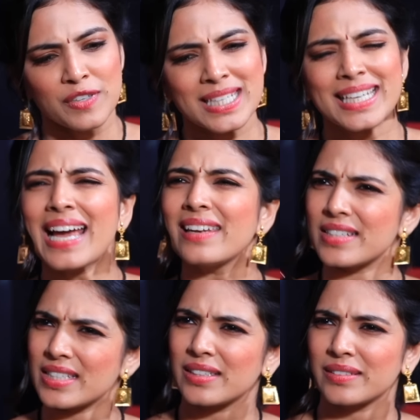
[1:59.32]

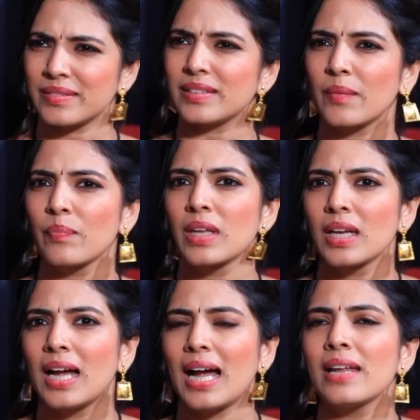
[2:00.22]
physicality.
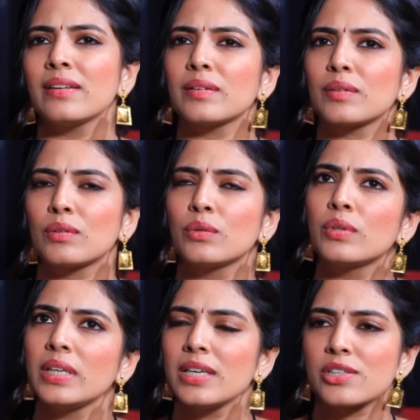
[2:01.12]
And to
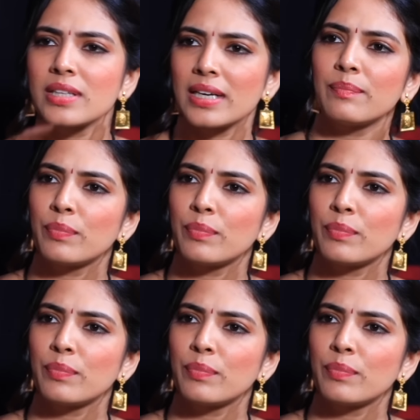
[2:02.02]
reach that